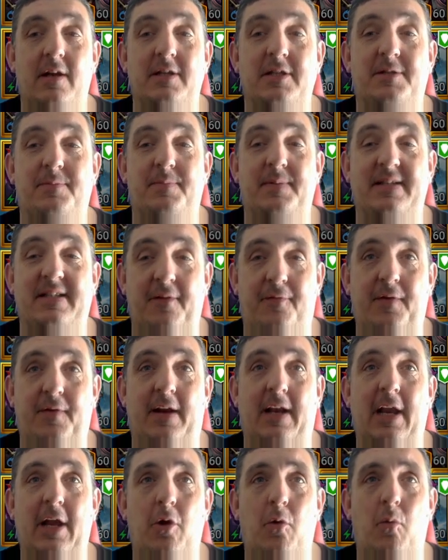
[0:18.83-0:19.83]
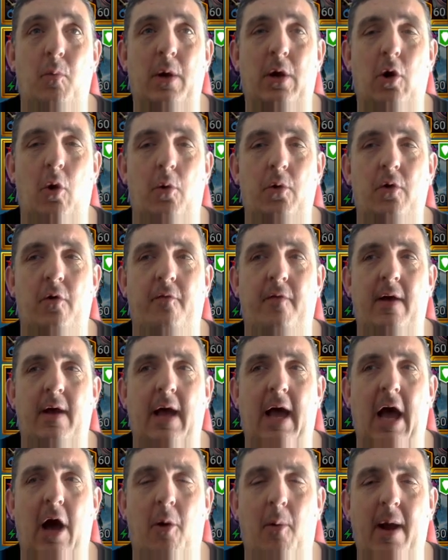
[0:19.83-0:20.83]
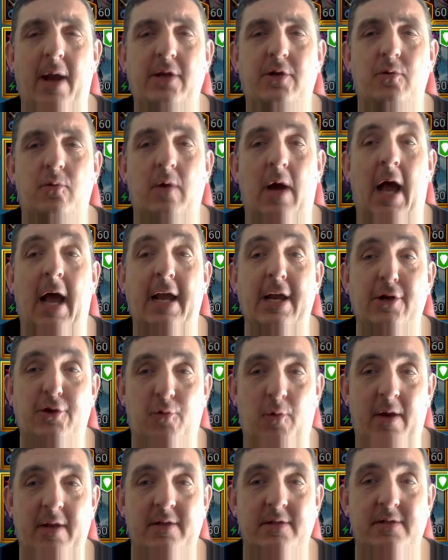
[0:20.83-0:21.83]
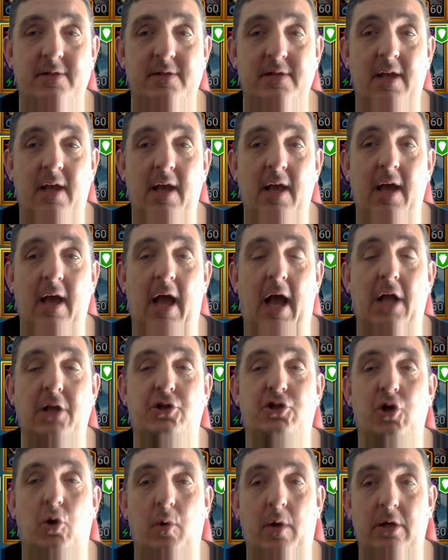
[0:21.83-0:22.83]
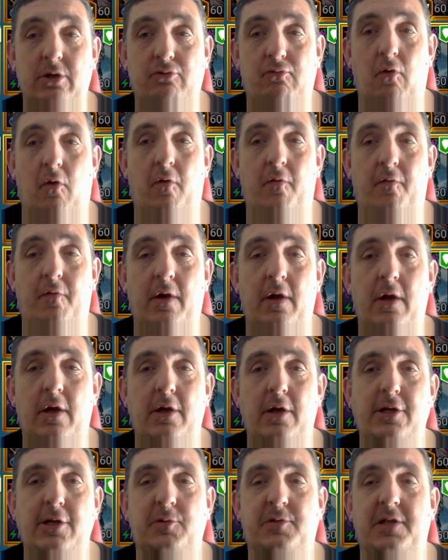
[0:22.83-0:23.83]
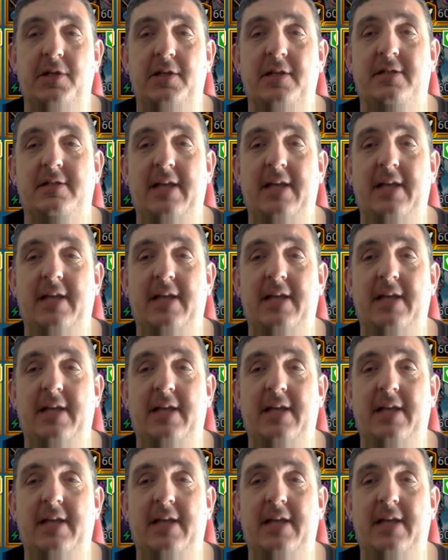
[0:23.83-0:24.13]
Specifically, we're going over how I do Iron Twins and Shoguns Grove using